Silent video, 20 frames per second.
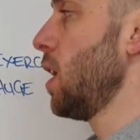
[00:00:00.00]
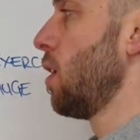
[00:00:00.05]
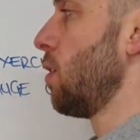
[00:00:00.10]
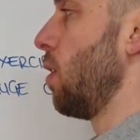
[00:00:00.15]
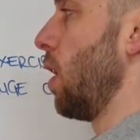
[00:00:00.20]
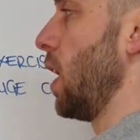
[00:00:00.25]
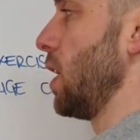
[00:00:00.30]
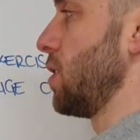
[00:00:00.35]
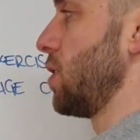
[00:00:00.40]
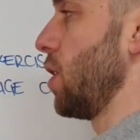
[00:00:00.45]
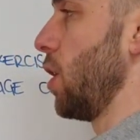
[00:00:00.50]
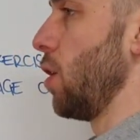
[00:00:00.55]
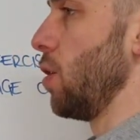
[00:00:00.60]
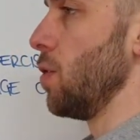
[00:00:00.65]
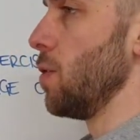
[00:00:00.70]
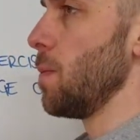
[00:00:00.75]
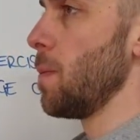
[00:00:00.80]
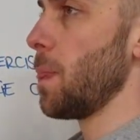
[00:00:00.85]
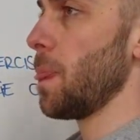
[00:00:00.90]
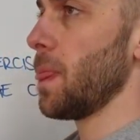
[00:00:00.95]
Right.
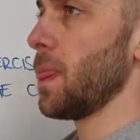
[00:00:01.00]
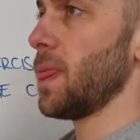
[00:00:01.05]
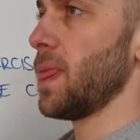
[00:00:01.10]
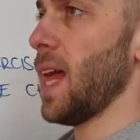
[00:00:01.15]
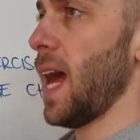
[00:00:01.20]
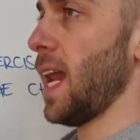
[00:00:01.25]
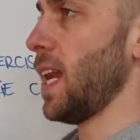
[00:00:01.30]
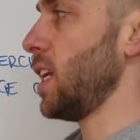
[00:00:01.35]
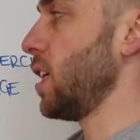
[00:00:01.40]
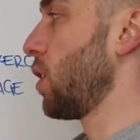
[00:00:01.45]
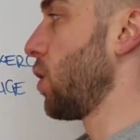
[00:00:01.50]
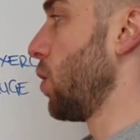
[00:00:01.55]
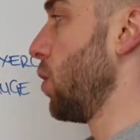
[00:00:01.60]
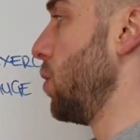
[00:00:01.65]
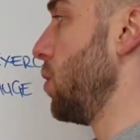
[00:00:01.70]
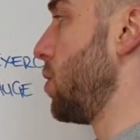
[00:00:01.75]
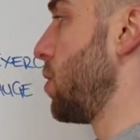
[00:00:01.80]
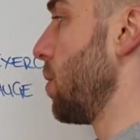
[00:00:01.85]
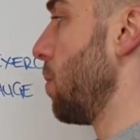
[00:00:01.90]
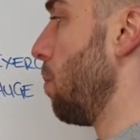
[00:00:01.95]
So that
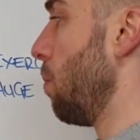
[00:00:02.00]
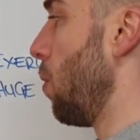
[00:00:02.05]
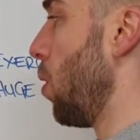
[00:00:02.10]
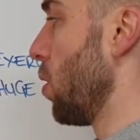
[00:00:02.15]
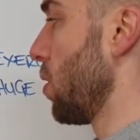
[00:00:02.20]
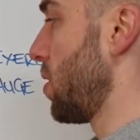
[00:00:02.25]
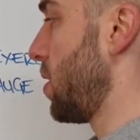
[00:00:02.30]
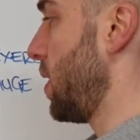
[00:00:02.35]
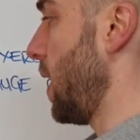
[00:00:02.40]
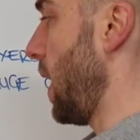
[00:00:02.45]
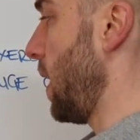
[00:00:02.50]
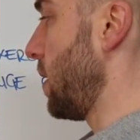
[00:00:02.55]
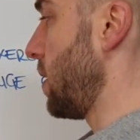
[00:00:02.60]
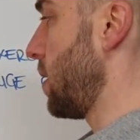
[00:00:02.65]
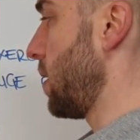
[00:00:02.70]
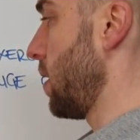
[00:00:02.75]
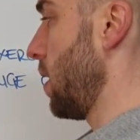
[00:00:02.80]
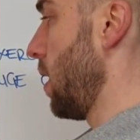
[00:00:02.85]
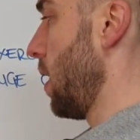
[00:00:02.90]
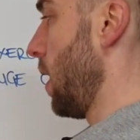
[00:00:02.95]
includes more
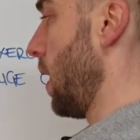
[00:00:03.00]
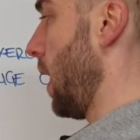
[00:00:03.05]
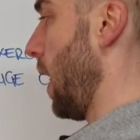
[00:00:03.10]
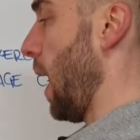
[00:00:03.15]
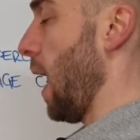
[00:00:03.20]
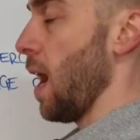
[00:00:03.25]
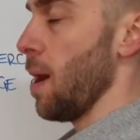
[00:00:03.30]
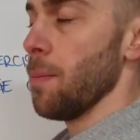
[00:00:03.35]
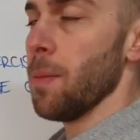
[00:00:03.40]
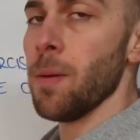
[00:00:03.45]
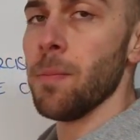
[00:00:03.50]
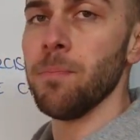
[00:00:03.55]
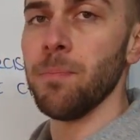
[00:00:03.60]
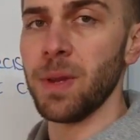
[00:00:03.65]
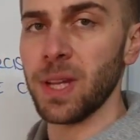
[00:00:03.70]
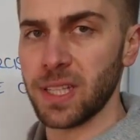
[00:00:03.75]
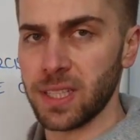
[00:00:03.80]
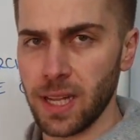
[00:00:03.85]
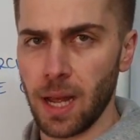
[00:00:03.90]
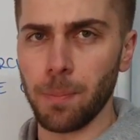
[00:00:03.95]
sets.
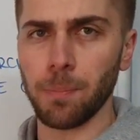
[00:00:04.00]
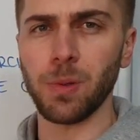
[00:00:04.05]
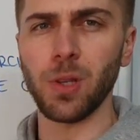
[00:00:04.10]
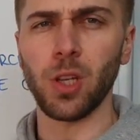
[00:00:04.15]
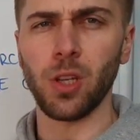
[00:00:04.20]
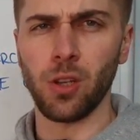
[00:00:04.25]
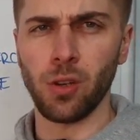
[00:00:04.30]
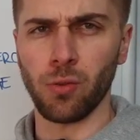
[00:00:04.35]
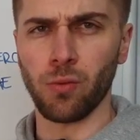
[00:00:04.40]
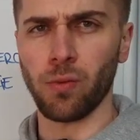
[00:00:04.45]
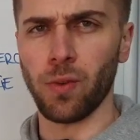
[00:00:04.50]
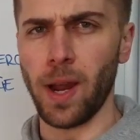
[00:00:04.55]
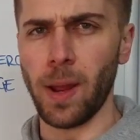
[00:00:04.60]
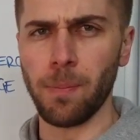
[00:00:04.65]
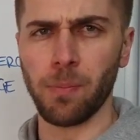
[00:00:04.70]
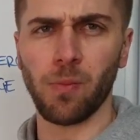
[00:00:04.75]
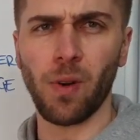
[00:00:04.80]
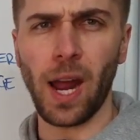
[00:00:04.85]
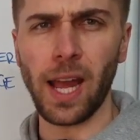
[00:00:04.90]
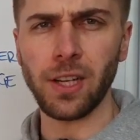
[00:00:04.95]
Mix up your
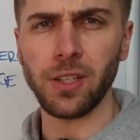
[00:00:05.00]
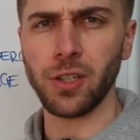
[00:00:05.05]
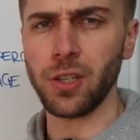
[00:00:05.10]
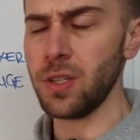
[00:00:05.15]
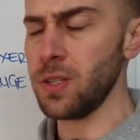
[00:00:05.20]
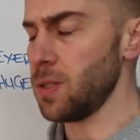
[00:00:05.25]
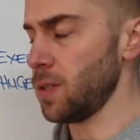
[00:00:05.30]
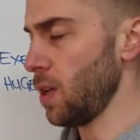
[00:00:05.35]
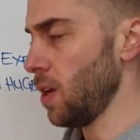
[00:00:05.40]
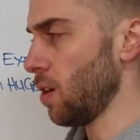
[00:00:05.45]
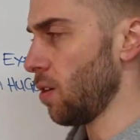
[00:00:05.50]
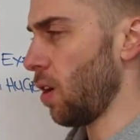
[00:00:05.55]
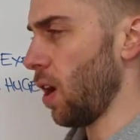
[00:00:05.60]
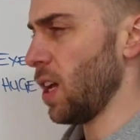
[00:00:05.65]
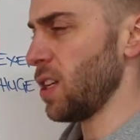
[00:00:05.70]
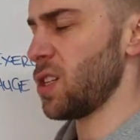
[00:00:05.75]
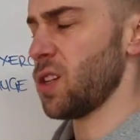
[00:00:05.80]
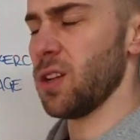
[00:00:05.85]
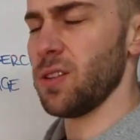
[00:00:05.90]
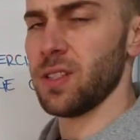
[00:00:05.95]
rep ranges,
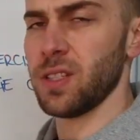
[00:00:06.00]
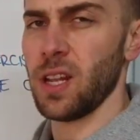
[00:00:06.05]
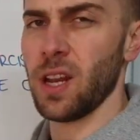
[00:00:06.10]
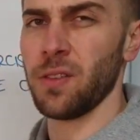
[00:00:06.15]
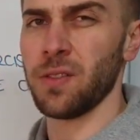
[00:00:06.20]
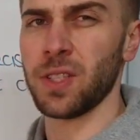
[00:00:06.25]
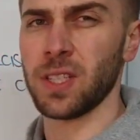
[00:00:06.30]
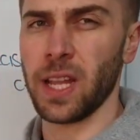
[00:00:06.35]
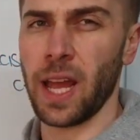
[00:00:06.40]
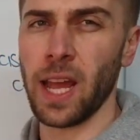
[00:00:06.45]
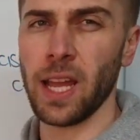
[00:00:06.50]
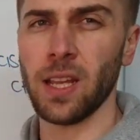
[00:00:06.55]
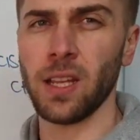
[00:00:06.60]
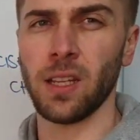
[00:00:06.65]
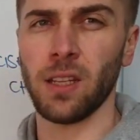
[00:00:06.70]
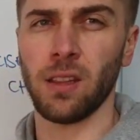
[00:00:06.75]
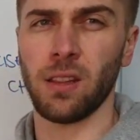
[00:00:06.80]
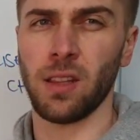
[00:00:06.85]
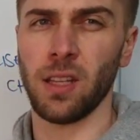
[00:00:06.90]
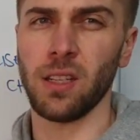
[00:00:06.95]
right? So instead of staying
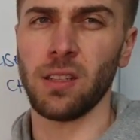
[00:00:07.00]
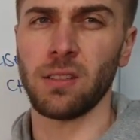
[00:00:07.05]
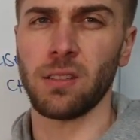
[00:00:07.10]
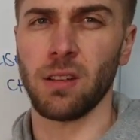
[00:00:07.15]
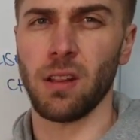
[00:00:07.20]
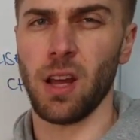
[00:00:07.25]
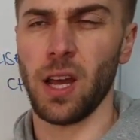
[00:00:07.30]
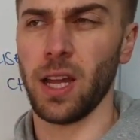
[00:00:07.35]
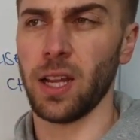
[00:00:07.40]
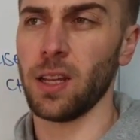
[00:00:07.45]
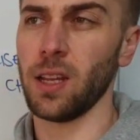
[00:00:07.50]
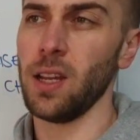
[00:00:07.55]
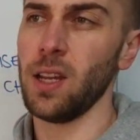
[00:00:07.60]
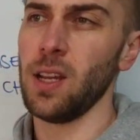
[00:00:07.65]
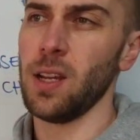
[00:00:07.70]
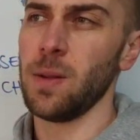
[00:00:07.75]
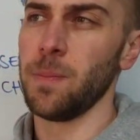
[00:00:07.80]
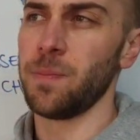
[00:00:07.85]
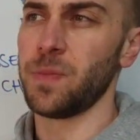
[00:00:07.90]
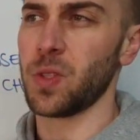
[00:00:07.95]
in things like
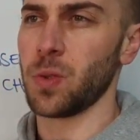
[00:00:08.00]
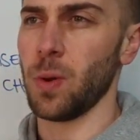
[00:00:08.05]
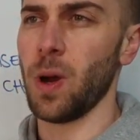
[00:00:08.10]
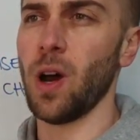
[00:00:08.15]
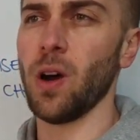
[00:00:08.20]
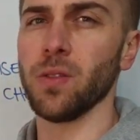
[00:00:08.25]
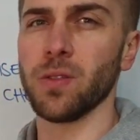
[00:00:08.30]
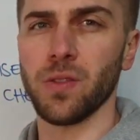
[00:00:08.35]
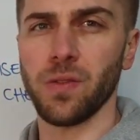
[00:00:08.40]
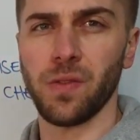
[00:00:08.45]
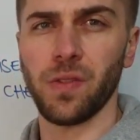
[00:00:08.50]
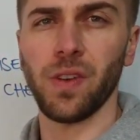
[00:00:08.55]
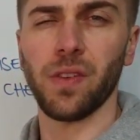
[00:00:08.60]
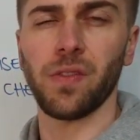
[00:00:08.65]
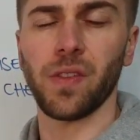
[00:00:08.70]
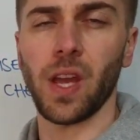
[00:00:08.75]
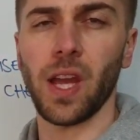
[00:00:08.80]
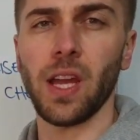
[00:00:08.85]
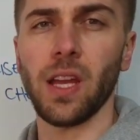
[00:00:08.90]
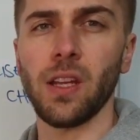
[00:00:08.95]
12s and
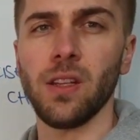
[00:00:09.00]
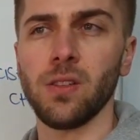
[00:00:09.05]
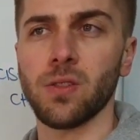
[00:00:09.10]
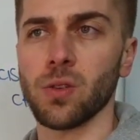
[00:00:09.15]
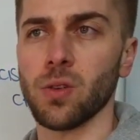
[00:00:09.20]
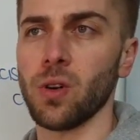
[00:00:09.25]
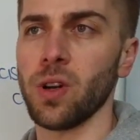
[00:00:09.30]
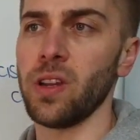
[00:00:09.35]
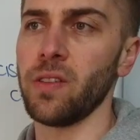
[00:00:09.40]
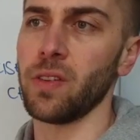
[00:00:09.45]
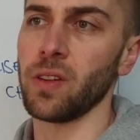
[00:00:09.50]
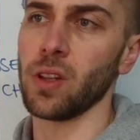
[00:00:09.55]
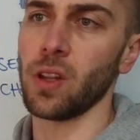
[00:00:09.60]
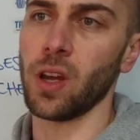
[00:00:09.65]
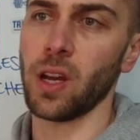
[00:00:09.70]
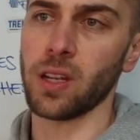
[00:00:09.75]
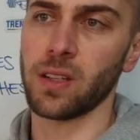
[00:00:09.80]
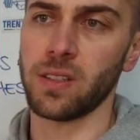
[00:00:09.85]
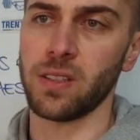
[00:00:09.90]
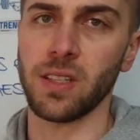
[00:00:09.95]
15s or even
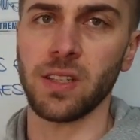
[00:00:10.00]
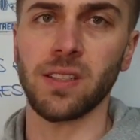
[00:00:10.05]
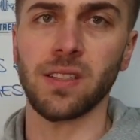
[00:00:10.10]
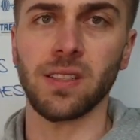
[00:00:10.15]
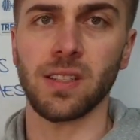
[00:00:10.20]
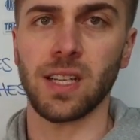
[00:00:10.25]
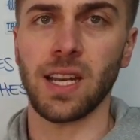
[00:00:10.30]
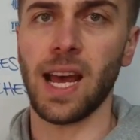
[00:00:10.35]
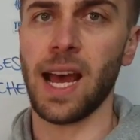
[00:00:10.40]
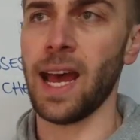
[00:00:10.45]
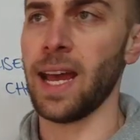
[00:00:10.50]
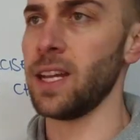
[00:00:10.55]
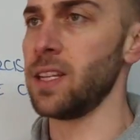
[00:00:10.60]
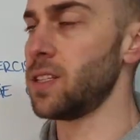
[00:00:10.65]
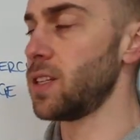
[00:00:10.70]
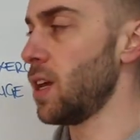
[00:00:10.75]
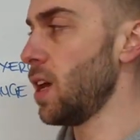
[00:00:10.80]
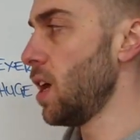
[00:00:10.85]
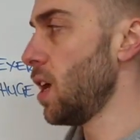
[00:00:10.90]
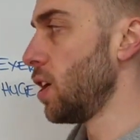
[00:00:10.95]
like 6s and
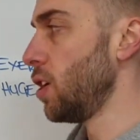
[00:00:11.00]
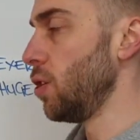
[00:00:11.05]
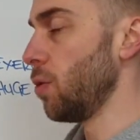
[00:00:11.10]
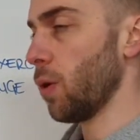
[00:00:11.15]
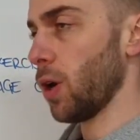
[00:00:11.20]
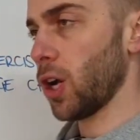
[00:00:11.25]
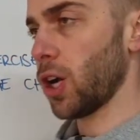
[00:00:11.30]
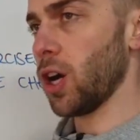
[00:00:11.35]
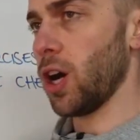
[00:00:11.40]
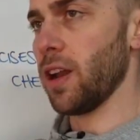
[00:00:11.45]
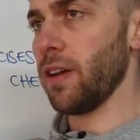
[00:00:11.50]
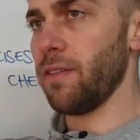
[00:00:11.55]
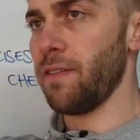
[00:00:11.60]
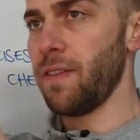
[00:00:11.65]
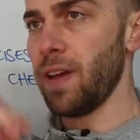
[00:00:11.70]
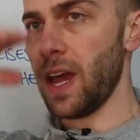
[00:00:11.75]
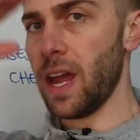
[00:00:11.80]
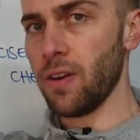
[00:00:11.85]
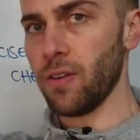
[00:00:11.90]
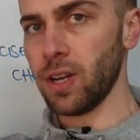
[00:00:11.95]
8s, you want to kind of
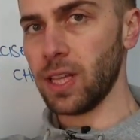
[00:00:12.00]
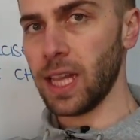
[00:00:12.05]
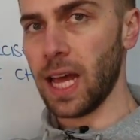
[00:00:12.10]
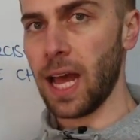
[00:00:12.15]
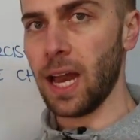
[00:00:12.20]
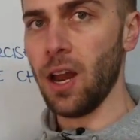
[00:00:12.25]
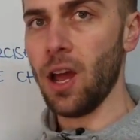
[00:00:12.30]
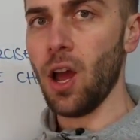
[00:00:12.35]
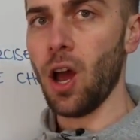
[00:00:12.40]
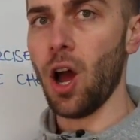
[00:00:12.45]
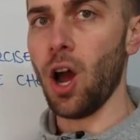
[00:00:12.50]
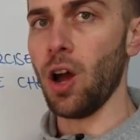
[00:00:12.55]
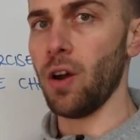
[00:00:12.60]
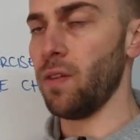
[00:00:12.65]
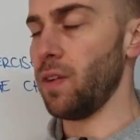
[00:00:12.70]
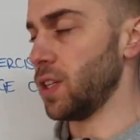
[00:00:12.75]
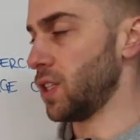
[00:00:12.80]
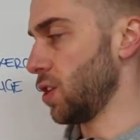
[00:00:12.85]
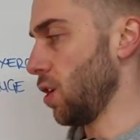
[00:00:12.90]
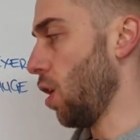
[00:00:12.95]
vary that
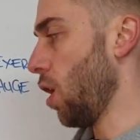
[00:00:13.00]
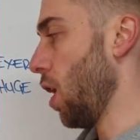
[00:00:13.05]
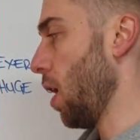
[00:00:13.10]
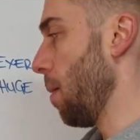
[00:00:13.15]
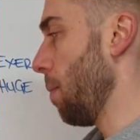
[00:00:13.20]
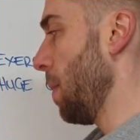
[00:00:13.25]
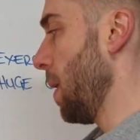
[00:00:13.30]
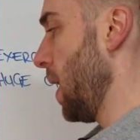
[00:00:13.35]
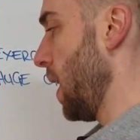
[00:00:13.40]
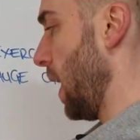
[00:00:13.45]
over time.